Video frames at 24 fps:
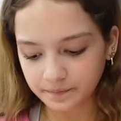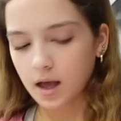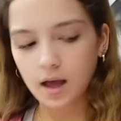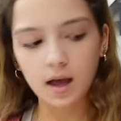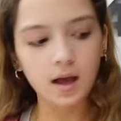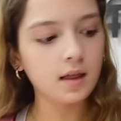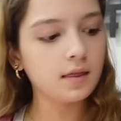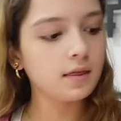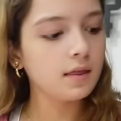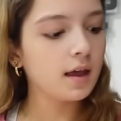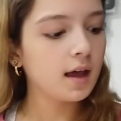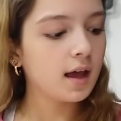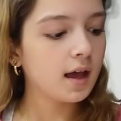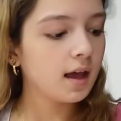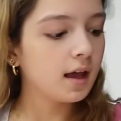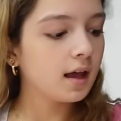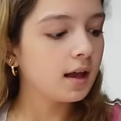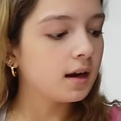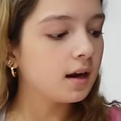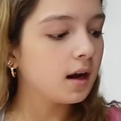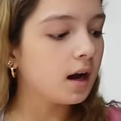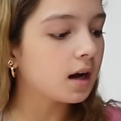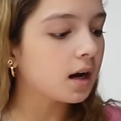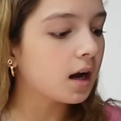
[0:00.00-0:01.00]
And
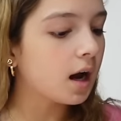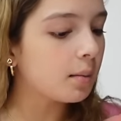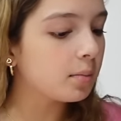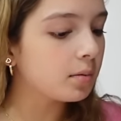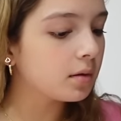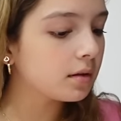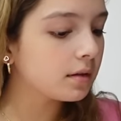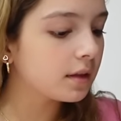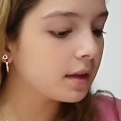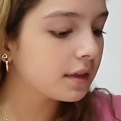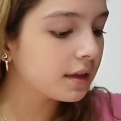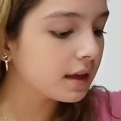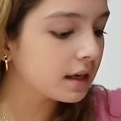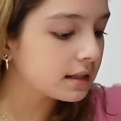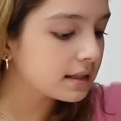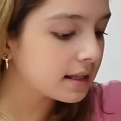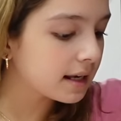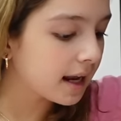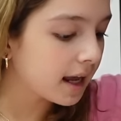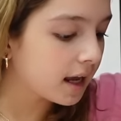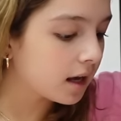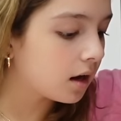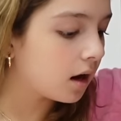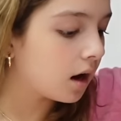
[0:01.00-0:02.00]
then a couple of the things that
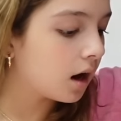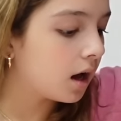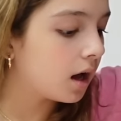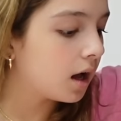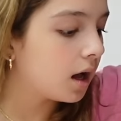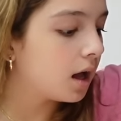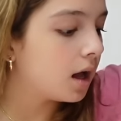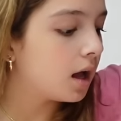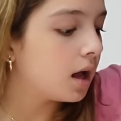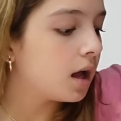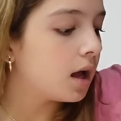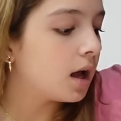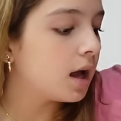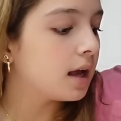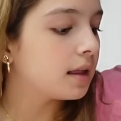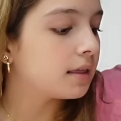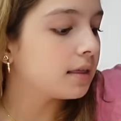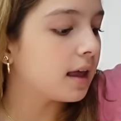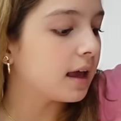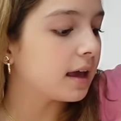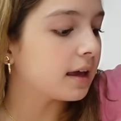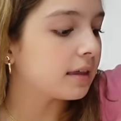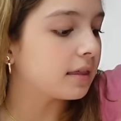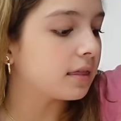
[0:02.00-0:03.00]
I got and
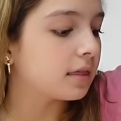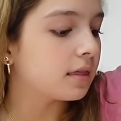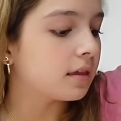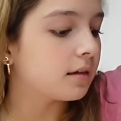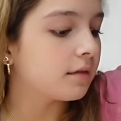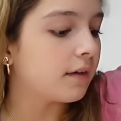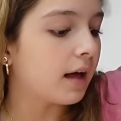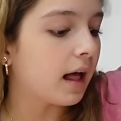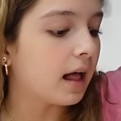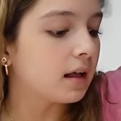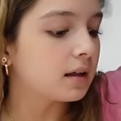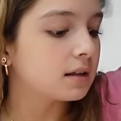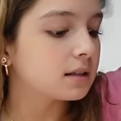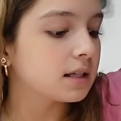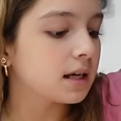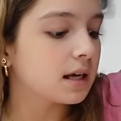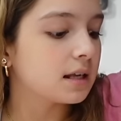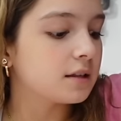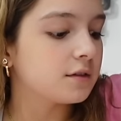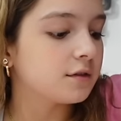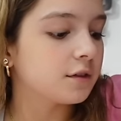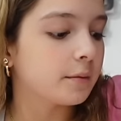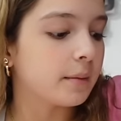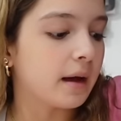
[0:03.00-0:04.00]
like the
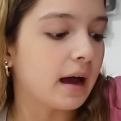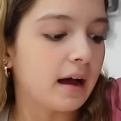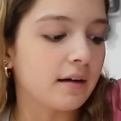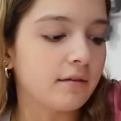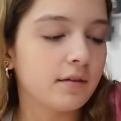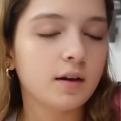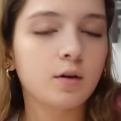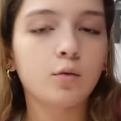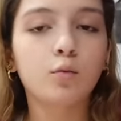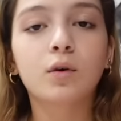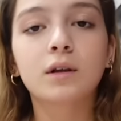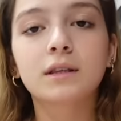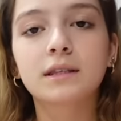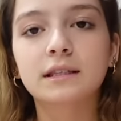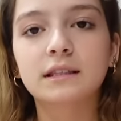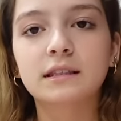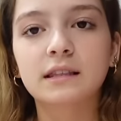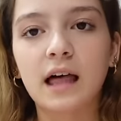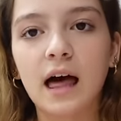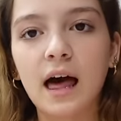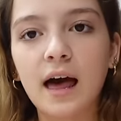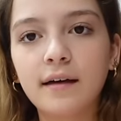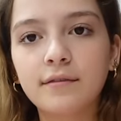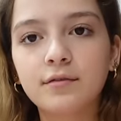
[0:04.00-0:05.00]
Valentine's from Avid, what's
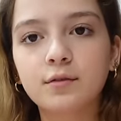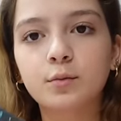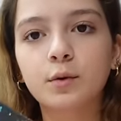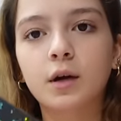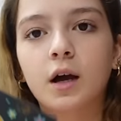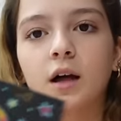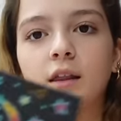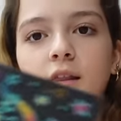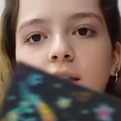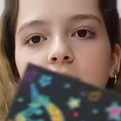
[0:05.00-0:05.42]
left, we got